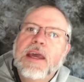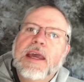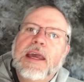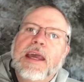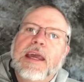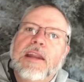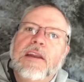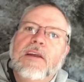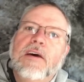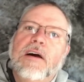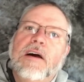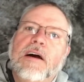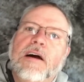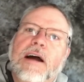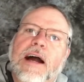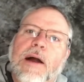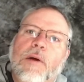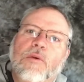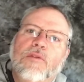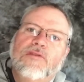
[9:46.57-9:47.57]
And
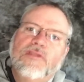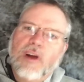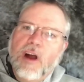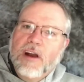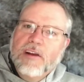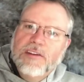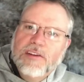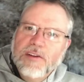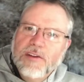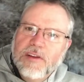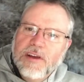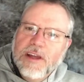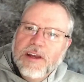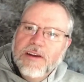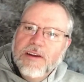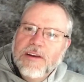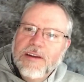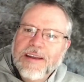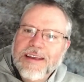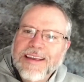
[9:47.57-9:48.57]
I will talk to you
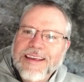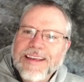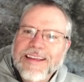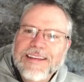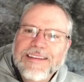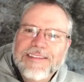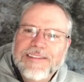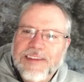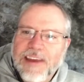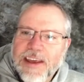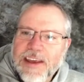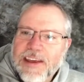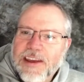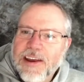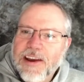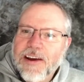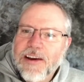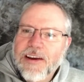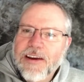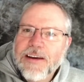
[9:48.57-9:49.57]
later. Take
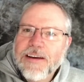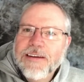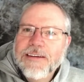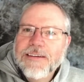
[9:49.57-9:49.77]
care.